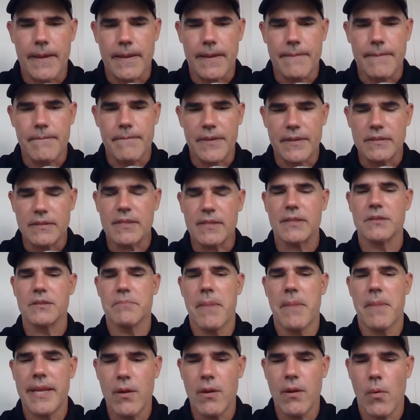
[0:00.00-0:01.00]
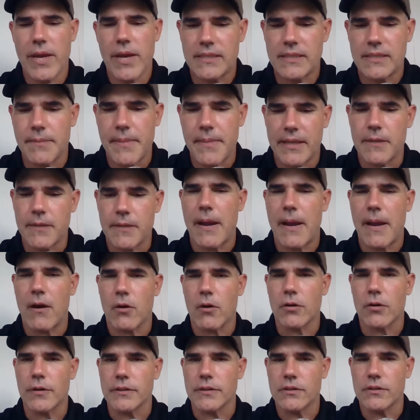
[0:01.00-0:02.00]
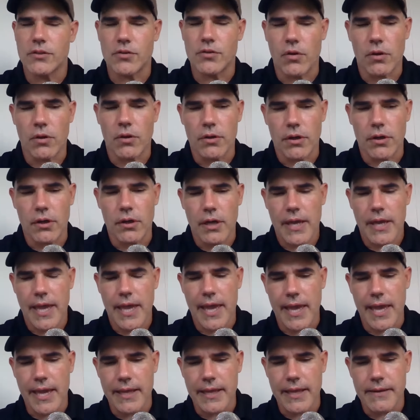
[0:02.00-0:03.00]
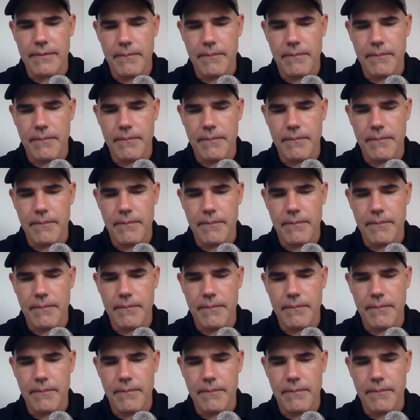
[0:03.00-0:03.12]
there's many ways to make the power grid stronger. And,